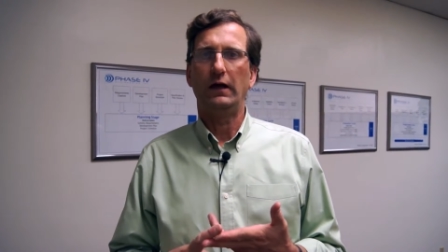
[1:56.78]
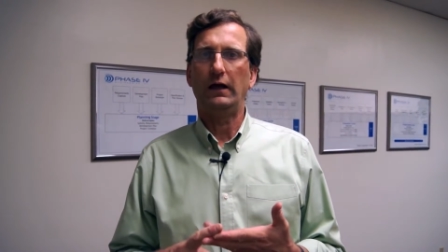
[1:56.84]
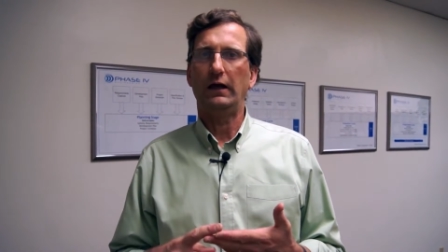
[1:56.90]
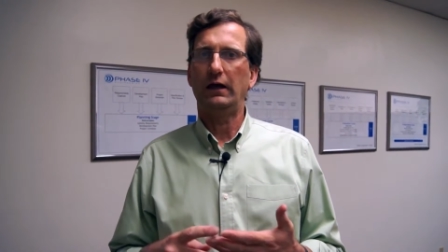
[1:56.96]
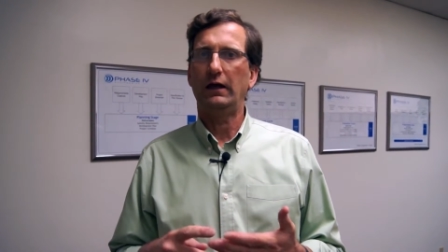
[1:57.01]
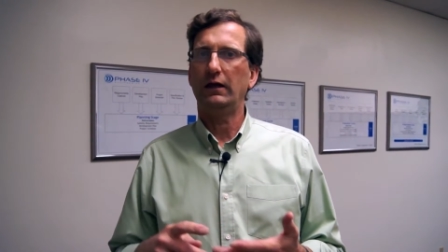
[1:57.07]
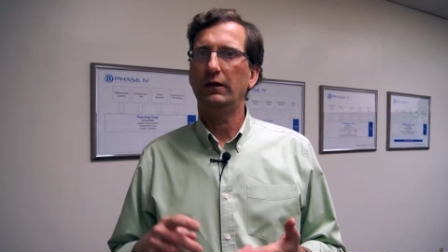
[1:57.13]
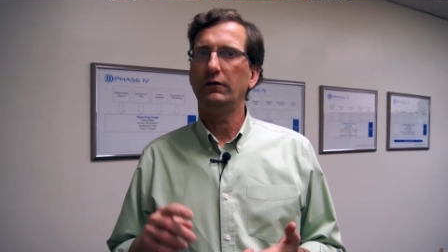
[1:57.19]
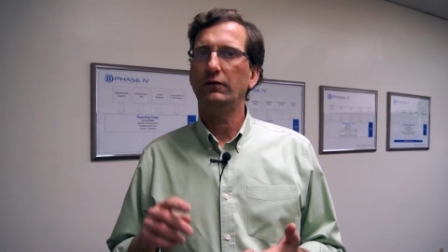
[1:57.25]

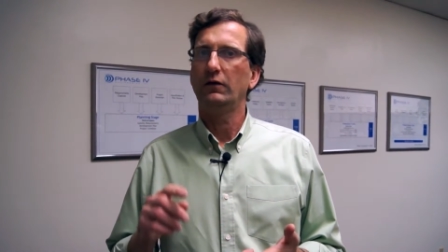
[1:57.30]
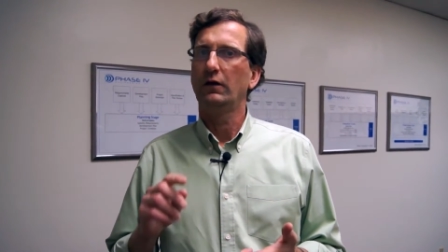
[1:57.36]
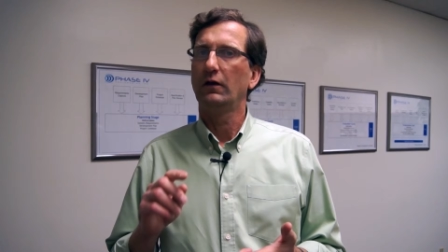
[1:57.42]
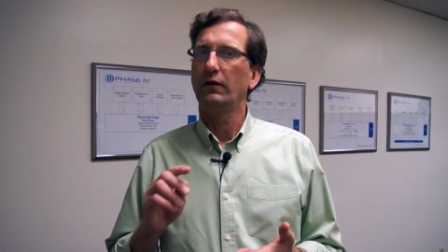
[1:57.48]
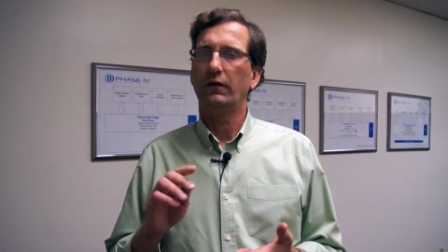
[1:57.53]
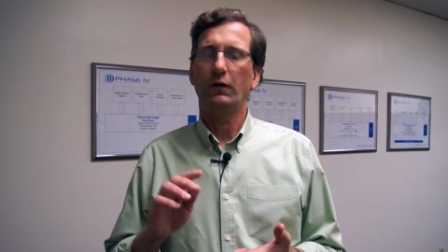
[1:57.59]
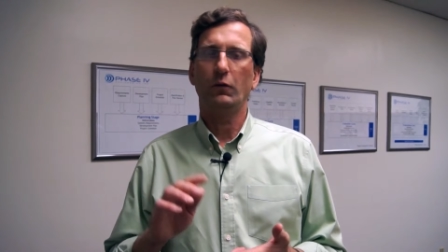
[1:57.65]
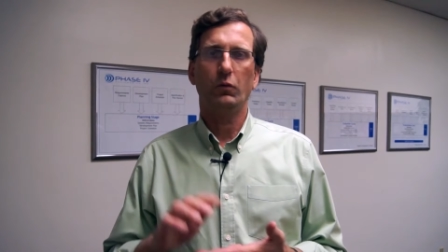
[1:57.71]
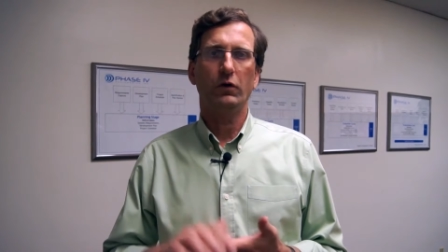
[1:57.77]
and
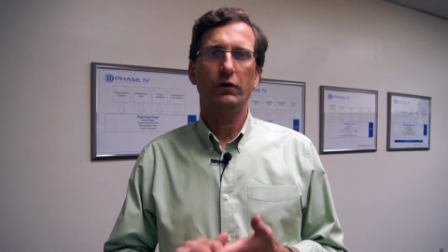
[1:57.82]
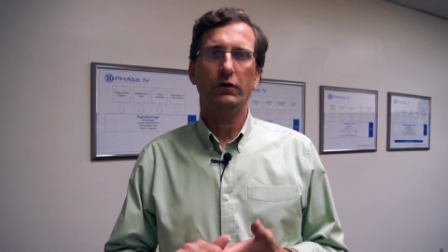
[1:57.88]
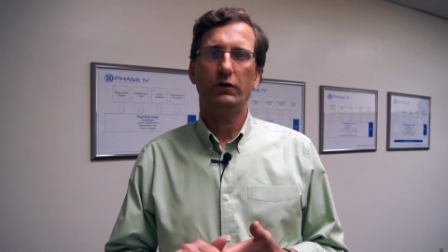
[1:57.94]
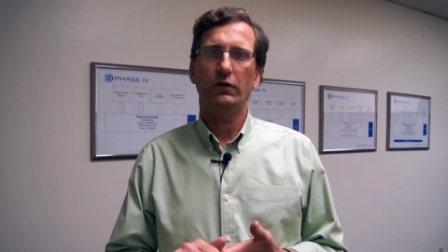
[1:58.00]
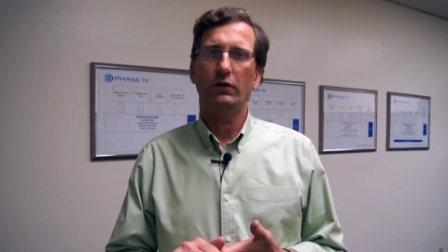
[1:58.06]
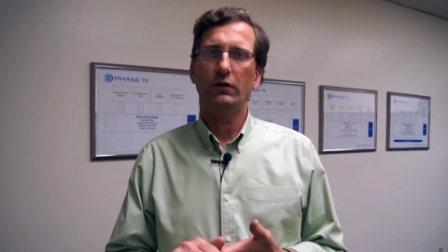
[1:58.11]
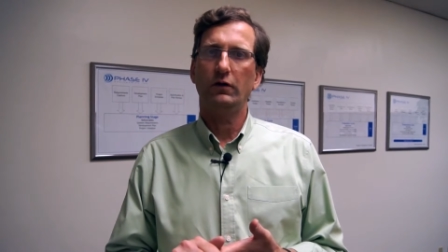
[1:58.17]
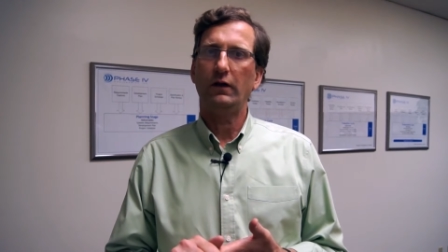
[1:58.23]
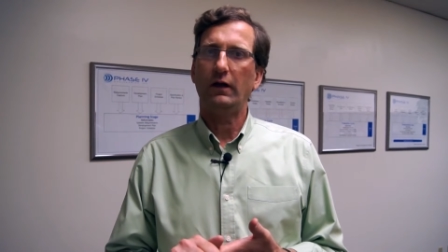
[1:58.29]
they weren't
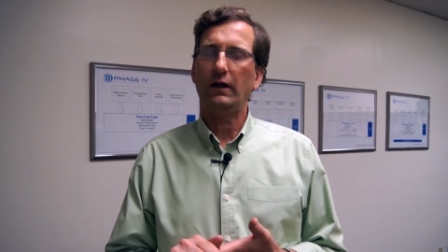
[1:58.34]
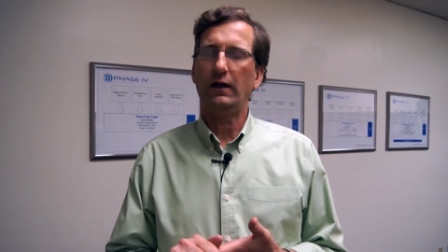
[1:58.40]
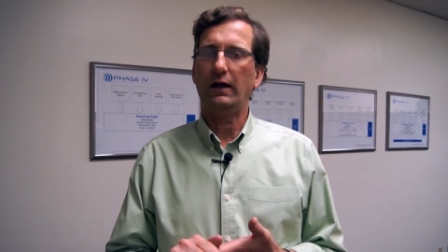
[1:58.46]
good at